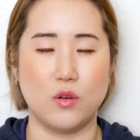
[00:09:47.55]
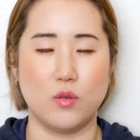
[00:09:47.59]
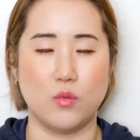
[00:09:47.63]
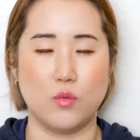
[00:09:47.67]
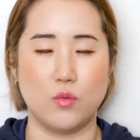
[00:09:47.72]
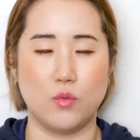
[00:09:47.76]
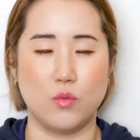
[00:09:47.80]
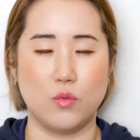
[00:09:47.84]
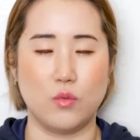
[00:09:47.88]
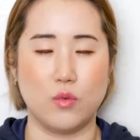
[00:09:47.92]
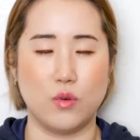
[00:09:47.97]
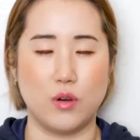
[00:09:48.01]

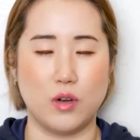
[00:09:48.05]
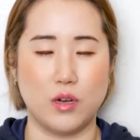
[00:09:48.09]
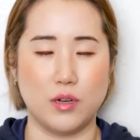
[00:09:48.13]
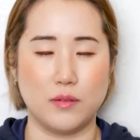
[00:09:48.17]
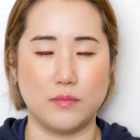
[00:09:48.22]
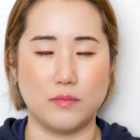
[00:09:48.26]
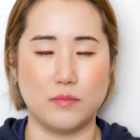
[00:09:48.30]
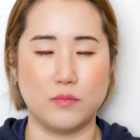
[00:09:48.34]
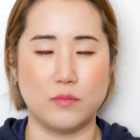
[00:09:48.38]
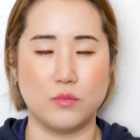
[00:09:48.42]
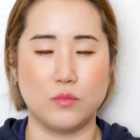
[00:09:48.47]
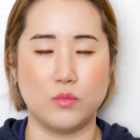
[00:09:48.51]

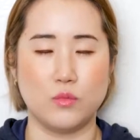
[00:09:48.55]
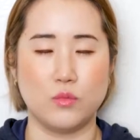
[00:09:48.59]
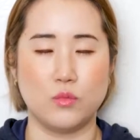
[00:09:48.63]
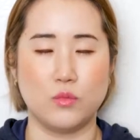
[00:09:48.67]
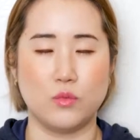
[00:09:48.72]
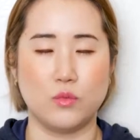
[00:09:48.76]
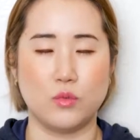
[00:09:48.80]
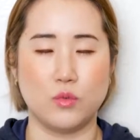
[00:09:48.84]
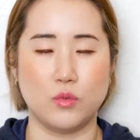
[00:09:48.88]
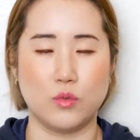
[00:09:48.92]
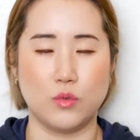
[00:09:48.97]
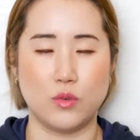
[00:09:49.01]

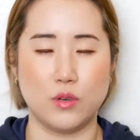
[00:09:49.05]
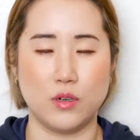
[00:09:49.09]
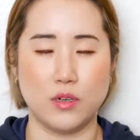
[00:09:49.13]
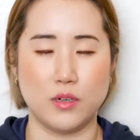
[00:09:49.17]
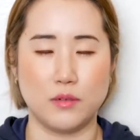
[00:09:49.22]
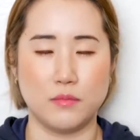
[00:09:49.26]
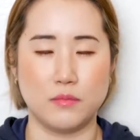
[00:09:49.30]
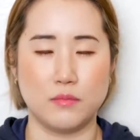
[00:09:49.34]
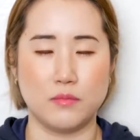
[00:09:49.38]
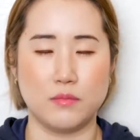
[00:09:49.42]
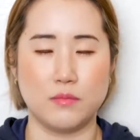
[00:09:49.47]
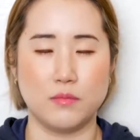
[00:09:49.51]
warm,
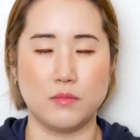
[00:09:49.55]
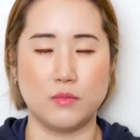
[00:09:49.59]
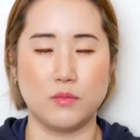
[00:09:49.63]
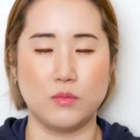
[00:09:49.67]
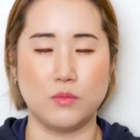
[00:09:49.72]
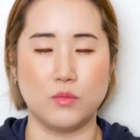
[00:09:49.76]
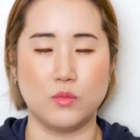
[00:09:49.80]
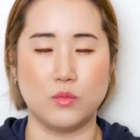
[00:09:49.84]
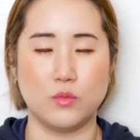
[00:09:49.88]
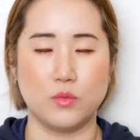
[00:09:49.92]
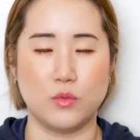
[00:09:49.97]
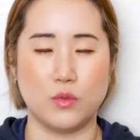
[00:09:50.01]

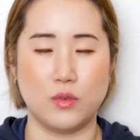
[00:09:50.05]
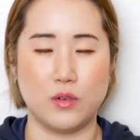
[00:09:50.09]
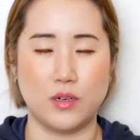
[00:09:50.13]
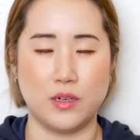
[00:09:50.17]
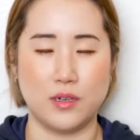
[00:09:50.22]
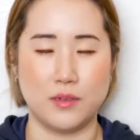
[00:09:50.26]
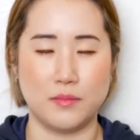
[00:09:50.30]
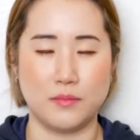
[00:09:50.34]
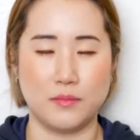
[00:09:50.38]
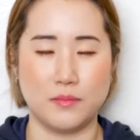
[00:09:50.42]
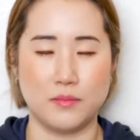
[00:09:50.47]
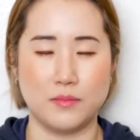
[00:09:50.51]
warm,
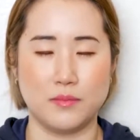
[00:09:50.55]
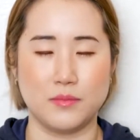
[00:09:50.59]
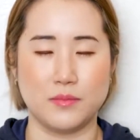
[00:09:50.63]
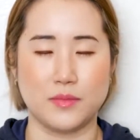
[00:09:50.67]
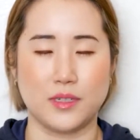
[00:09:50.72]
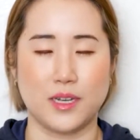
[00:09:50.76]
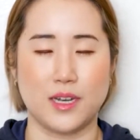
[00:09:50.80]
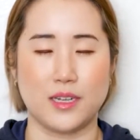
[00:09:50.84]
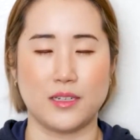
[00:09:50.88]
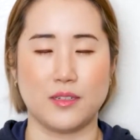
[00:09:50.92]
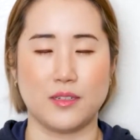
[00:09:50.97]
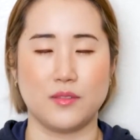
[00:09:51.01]
warm
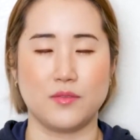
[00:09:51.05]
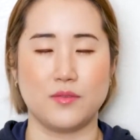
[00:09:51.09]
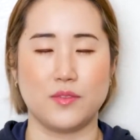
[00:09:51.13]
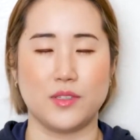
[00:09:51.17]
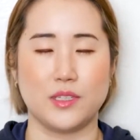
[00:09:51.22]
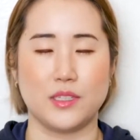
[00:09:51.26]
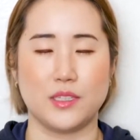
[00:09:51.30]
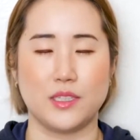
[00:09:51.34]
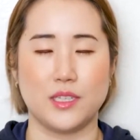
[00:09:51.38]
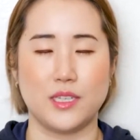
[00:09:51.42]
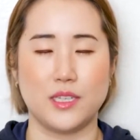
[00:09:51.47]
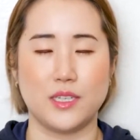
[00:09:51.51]
kind of
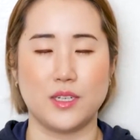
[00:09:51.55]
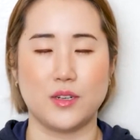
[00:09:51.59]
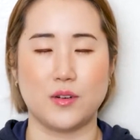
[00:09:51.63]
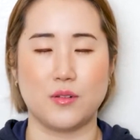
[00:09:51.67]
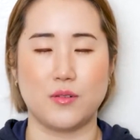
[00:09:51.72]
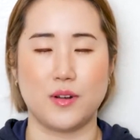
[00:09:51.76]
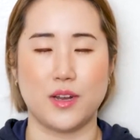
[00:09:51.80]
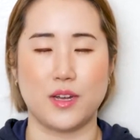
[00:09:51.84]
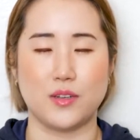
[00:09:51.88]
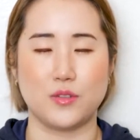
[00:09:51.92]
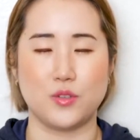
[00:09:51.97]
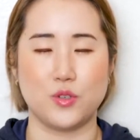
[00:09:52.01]
feeling
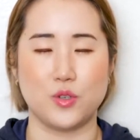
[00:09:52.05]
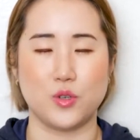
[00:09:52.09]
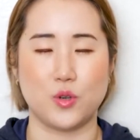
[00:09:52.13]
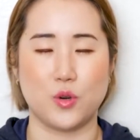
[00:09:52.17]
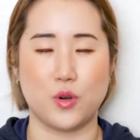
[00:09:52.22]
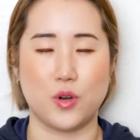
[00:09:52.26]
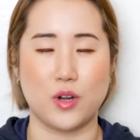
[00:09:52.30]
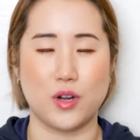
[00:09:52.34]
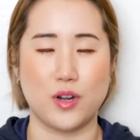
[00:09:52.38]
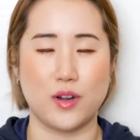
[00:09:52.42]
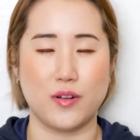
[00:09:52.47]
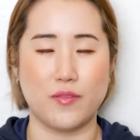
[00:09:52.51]
around
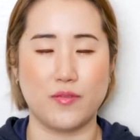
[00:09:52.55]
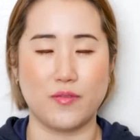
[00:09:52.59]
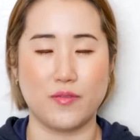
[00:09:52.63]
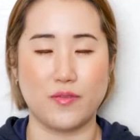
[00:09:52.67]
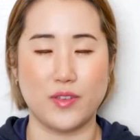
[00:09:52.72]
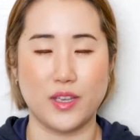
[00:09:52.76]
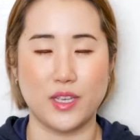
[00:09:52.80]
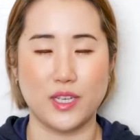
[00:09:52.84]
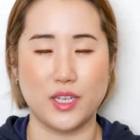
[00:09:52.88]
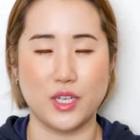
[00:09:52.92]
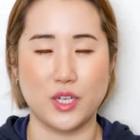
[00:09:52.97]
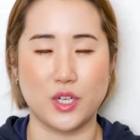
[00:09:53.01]
your
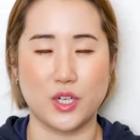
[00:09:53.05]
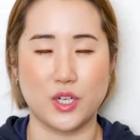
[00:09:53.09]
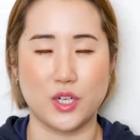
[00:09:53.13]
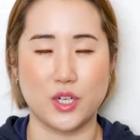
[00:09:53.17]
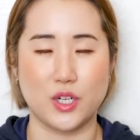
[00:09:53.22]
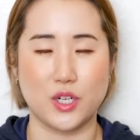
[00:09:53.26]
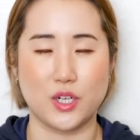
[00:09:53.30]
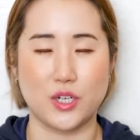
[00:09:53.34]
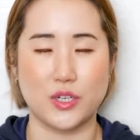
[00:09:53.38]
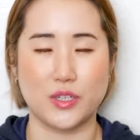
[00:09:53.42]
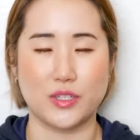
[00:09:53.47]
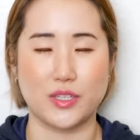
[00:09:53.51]

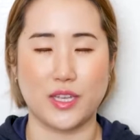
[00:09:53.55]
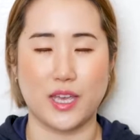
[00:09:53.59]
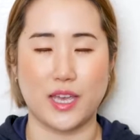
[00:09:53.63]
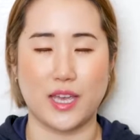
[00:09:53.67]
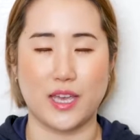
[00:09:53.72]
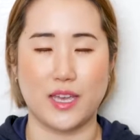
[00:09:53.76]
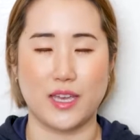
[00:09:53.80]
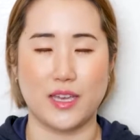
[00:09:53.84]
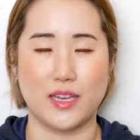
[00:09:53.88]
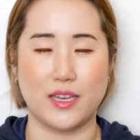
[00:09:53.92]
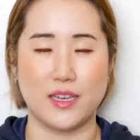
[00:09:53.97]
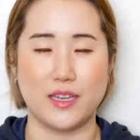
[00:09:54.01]
fingers,
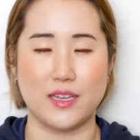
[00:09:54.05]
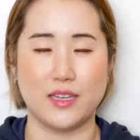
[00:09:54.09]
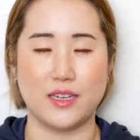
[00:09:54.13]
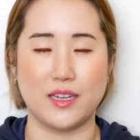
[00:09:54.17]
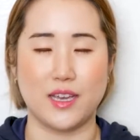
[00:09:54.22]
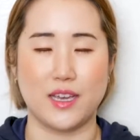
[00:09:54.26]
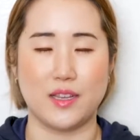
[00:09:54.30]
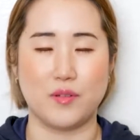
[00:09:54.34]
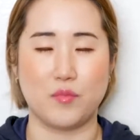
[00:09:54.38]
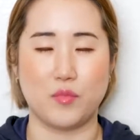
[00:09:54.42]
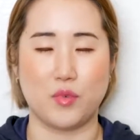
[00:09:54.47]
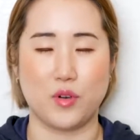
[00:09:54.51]
head,
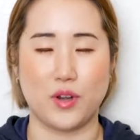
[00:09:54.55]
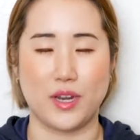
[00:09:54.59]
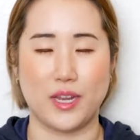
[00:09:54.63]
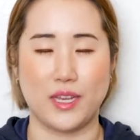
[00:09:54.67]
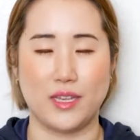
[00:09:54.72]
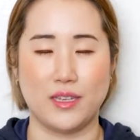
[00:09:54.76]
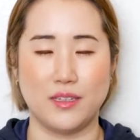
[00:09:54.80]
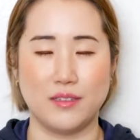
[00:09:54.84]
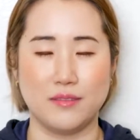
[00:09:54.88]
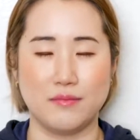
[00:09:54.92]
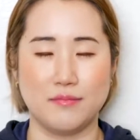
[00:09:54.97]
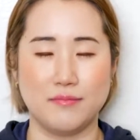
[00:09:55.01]
and
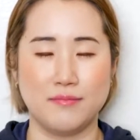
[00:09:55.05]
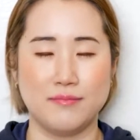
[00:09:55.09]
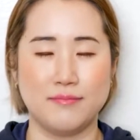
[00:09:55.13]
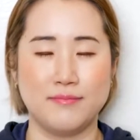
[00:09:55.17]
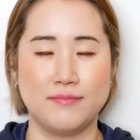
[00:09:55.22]
brain?